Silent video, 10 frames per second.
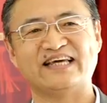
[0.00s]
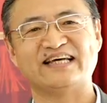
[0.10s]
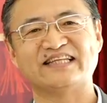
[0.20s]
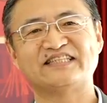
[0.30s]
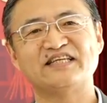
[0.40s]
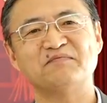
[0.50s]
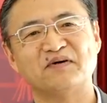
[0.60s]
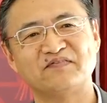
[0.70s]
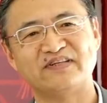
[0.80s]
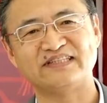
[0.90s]
Uh, the theme
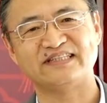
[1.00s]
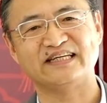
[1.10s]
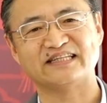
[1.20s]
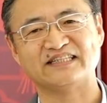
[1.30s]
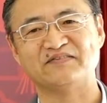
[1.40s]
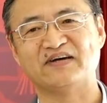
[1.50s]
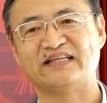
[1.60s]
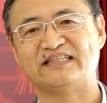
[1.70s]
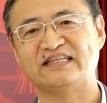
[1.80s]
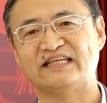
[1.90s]
of this year's
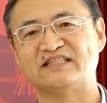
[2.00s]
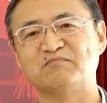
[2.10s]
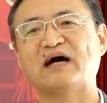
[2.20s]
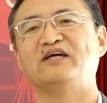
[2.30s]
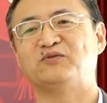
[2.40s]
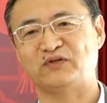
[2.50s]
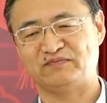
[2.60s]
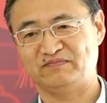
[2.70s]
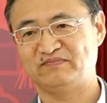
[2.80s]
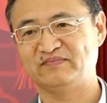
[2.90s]
event is My Dream.